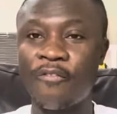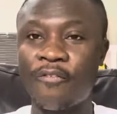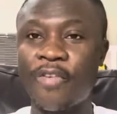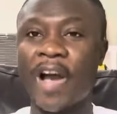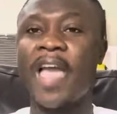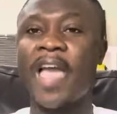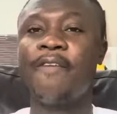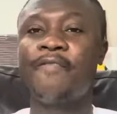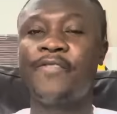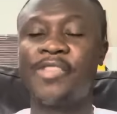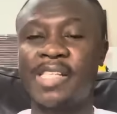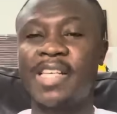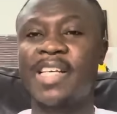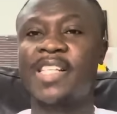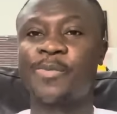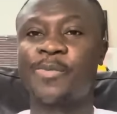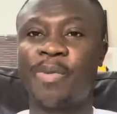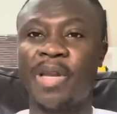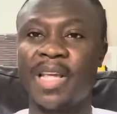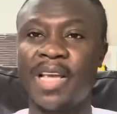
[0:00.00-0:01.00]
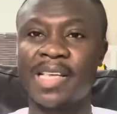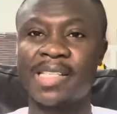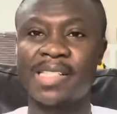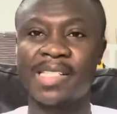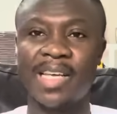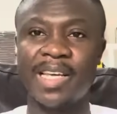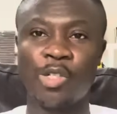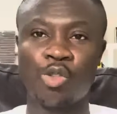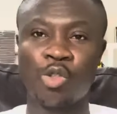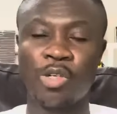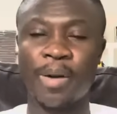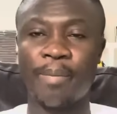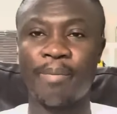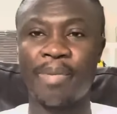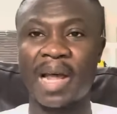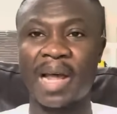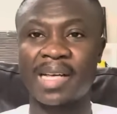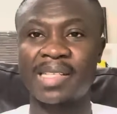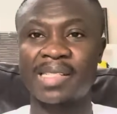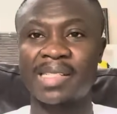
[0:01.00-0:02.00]
5, 6 players into the
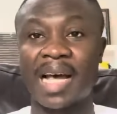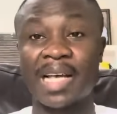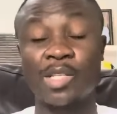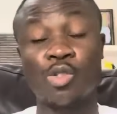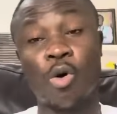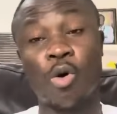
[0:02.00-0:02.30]
Black Stars